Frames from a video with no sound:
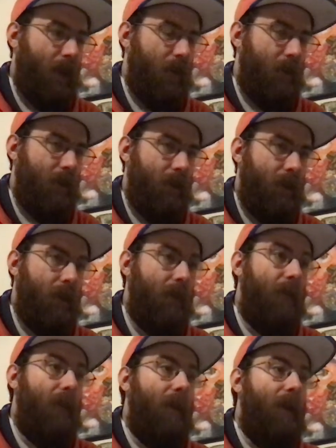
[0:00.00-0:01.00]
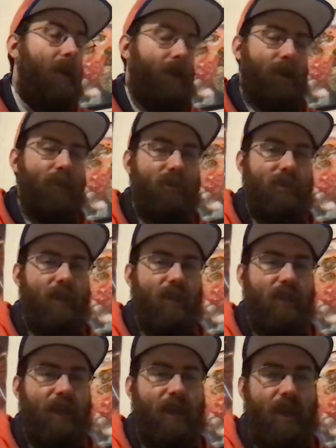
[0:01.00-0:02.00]
I mean, I can understand the
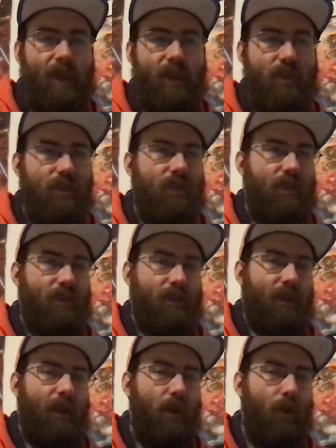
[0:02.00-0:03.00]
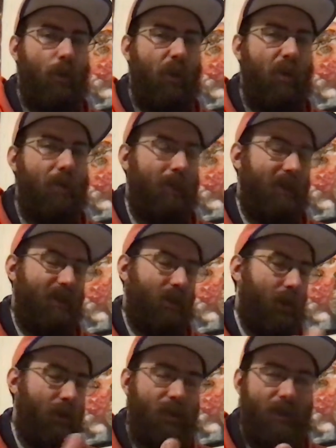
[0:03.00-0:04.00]
tag is kind of weird, but it's
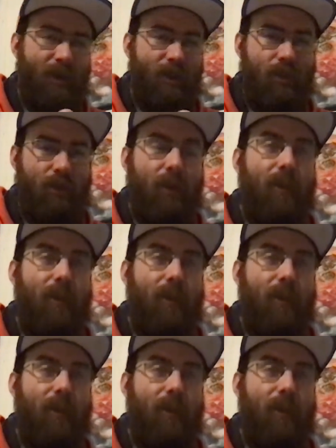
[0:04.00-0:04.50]
hardly as